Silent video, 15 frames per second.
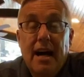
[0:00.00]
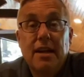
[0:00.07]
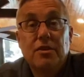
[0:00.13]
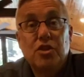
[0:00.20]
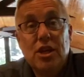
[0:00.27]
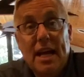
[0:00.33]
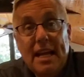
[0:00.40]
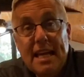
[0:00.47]

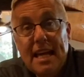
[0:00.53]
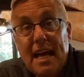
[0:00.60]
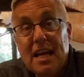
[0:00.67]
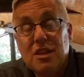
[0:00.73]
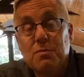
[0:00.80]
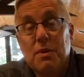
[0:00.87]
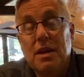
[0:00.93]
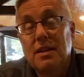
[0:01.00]
Jenny
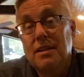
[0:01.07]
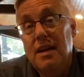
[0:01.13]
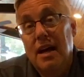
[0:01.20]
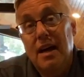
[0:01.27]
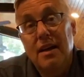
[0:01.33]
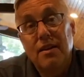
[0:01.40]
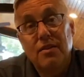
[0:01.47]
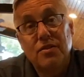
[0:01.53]
has
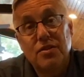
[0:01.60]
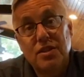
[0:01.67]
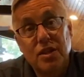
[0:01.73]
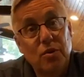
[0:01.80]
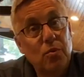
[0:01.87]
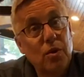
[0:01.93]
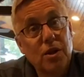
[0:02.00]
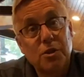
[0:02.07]
been,
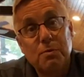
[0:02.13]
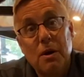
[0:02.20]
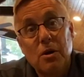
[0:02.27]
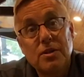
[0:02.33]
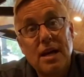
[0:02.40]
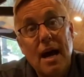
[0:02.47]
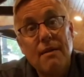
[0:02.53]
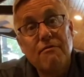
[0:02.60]
still works
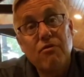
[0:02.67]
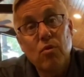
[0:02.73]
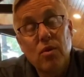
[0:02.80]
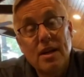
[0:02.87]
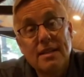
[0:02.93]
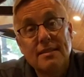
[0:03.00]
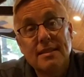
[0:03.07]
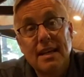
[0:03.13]
part-time for
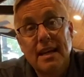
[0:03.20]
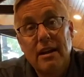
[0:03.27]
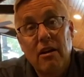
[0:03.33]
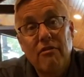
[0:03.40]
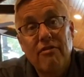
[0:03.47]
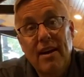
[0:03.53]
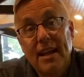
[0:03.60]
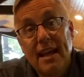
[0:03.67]
us in our
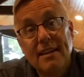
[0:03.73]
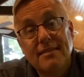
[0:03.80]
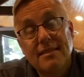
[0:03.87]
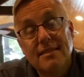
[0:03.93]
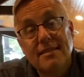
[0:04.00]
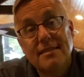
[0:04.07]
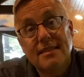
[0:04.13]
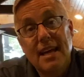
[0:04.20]

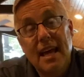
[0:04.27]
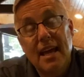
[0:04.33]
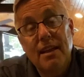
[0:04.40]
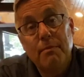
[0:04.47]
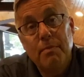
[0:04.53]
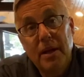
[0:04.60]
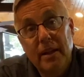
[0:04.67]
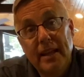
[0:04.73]
finances
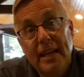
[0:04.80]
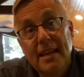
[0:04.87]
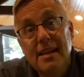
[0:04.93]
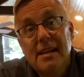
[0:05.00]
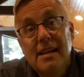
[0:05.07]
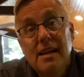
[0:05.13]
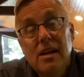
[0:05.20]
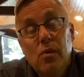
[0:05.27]
and
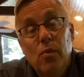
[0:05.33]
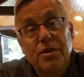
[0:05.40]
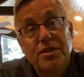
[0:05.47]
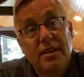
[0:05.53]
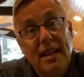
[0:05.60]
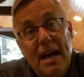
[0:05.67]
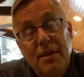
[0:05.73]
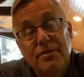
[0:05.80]
billing, which
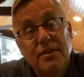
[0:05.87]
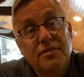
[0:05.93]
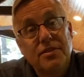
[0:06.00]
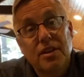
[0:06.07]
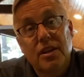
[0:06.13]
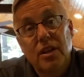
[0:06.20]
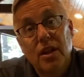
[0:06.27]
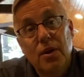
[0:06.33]
allows us
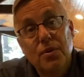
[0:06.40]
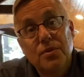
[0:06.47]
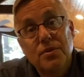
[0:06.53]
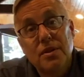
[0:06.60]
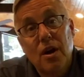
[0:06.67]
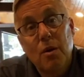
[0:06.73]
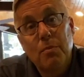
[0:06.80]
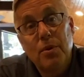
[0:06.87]
to
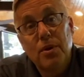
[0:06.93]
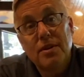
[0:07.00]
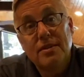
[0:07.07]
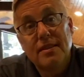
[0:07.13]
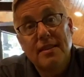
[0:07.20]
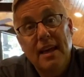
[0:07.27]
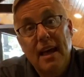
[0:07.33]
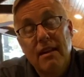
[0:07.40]
close our books
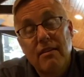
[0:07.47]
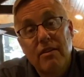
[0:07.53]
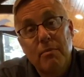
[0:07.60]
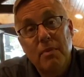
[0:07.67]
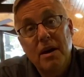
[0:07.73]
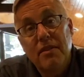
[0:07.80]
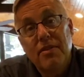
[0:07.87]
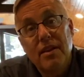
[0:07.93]
at the end of the
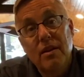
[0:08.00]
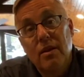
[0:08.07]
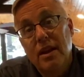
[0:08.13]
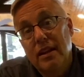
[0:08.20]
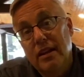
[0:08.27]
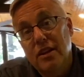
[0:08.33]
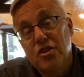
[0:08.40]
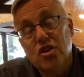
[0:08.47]
month and
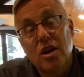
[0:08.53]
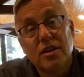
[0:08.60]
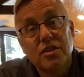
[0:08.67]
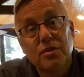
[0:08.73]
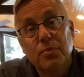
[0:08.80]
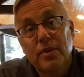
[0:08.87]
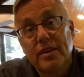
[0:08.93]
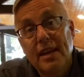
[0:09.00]
in
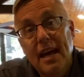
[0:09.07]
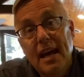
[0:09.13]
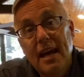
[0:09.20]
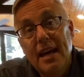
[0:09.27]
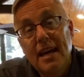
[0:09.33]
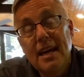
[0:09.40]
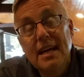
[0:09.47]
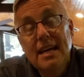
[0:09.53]
conjunction with
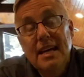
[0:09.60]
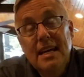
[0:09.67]
Kay